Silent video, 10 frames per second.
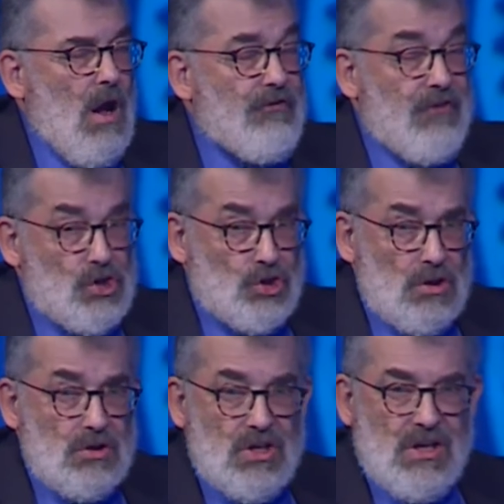
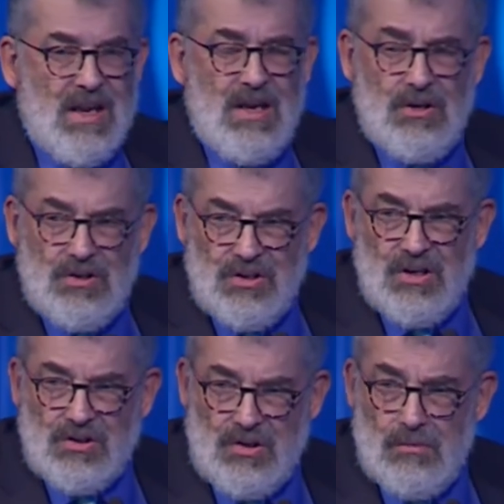efficient, lean
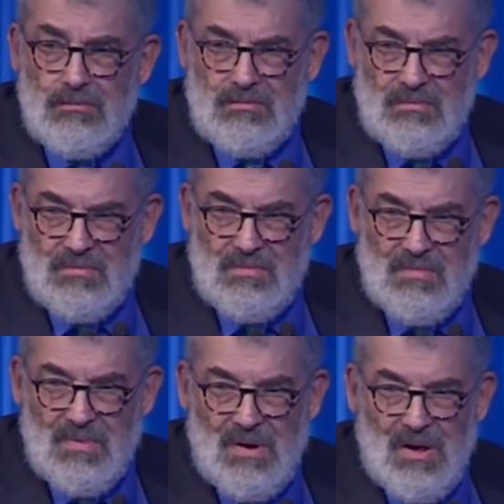system,
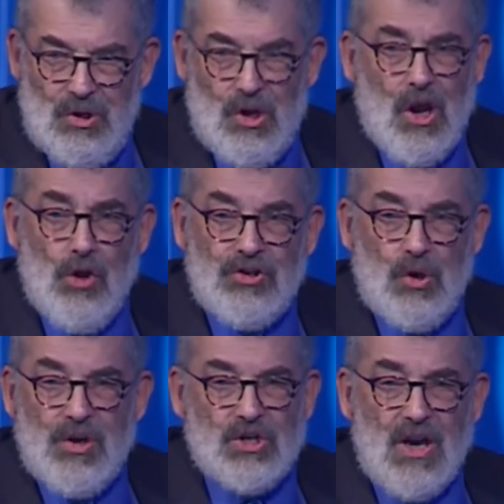you can't deal
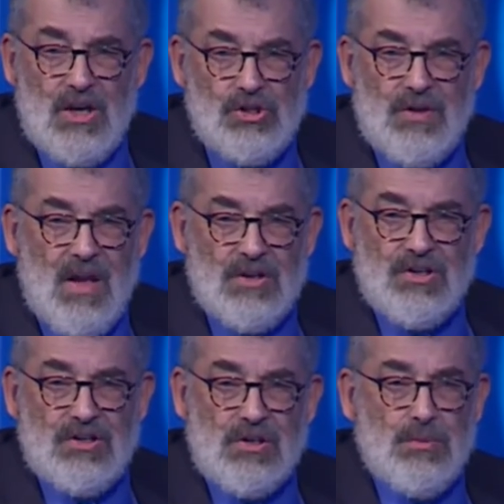with change in that
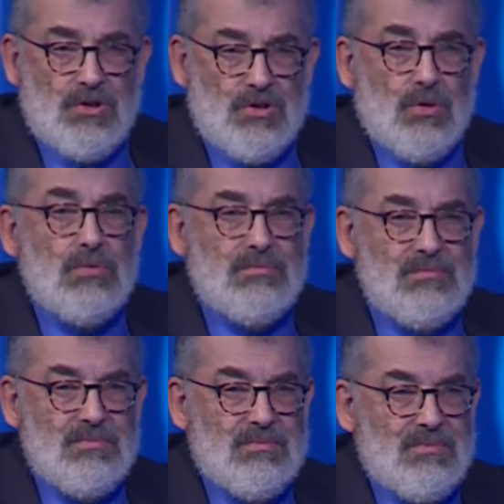system at all.
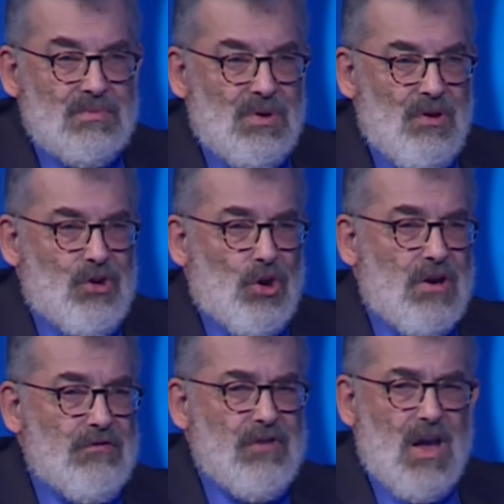You've got
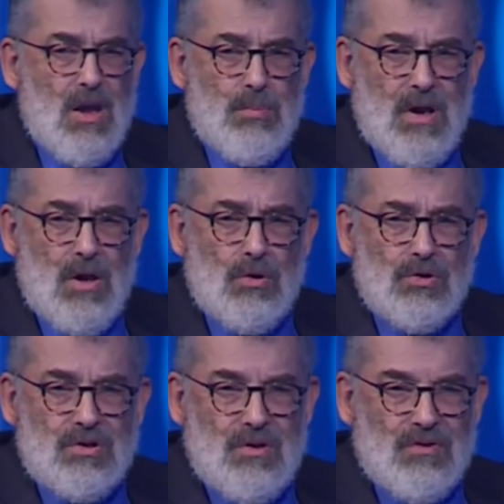conveyor
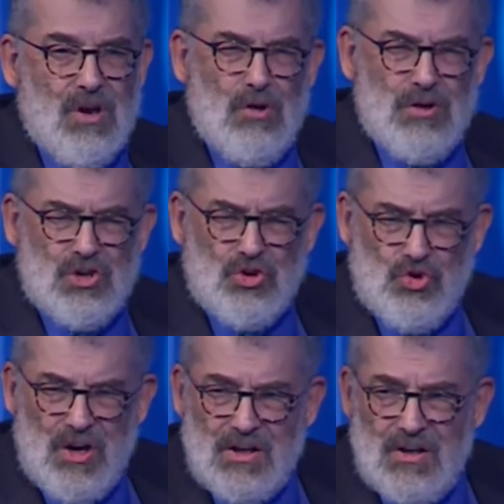belts, you've got a
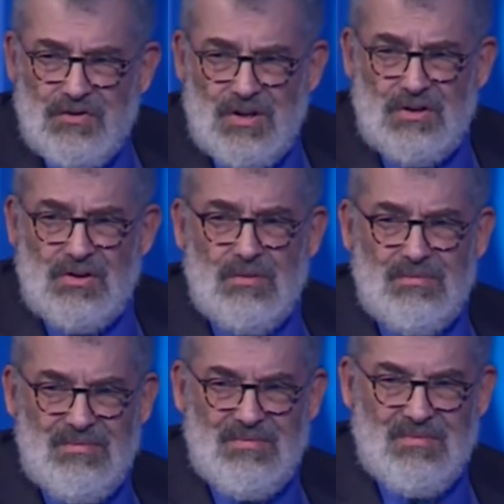restrictive system,
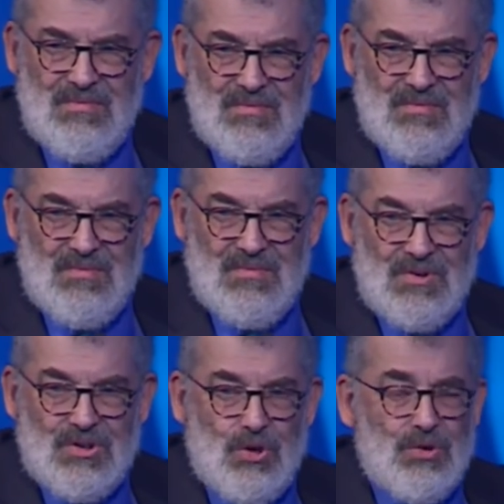
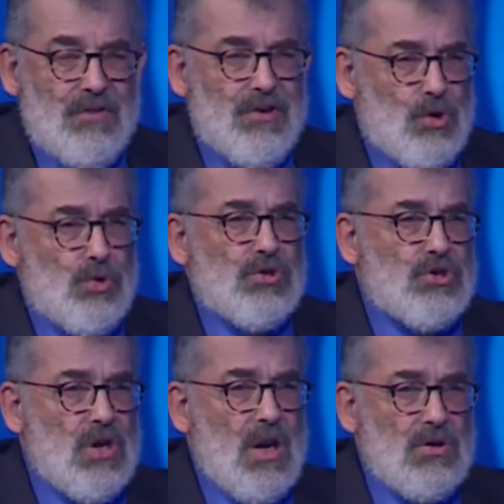too difficult to
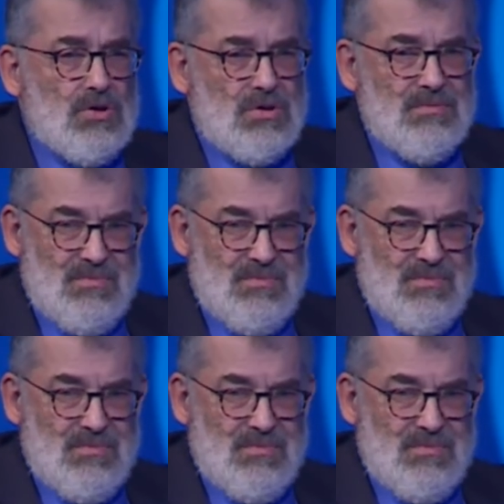change.